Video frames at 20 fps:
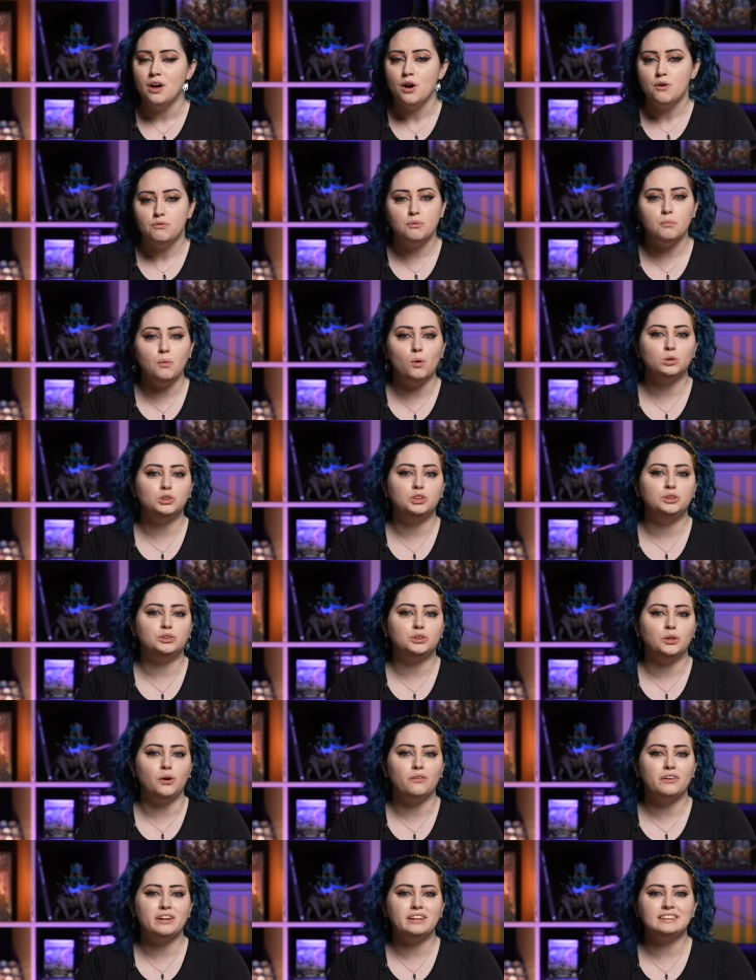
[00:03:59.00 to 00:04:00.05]
For more
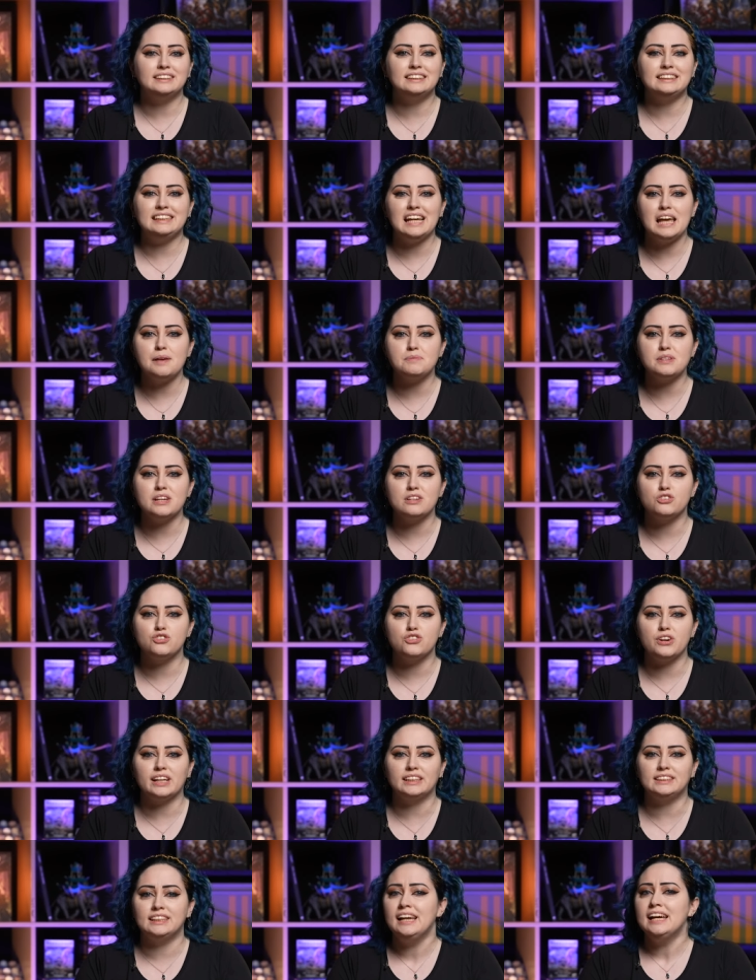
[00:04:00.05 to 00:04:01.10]
tutorials, tips and
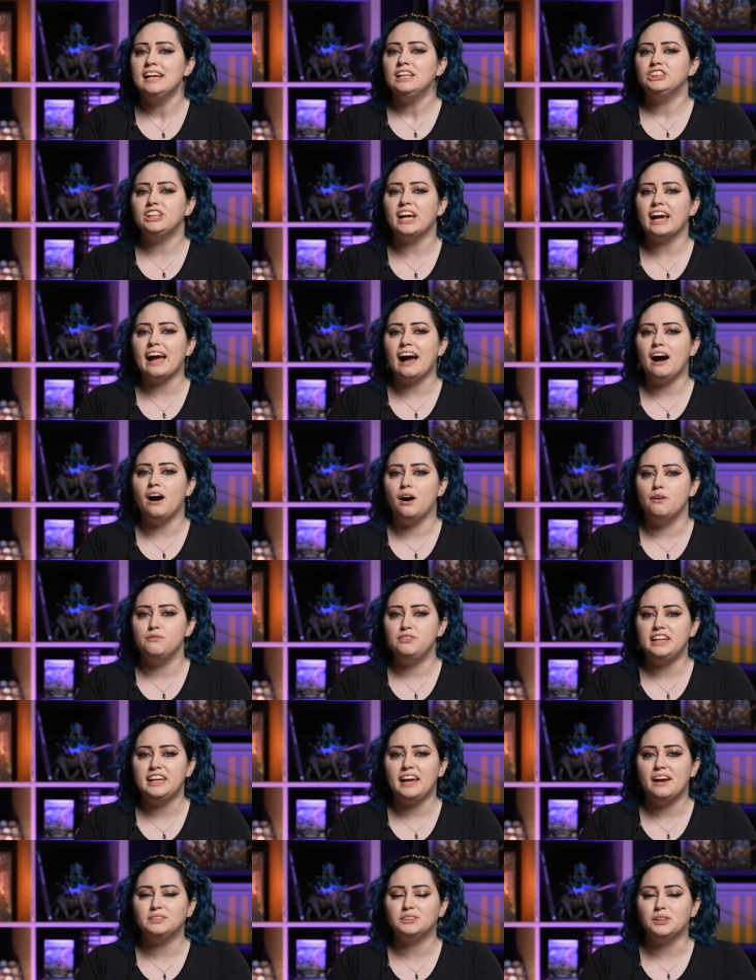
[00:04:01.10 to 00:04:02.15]
tricks, check out our
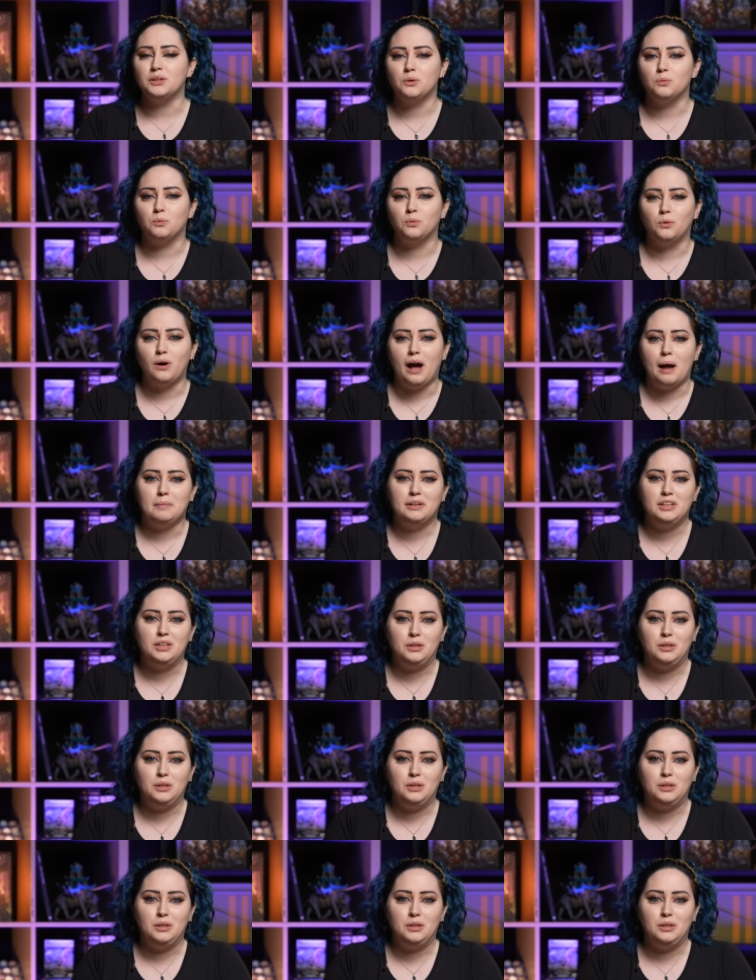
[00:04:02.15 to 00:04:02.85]
videos on the Warhammer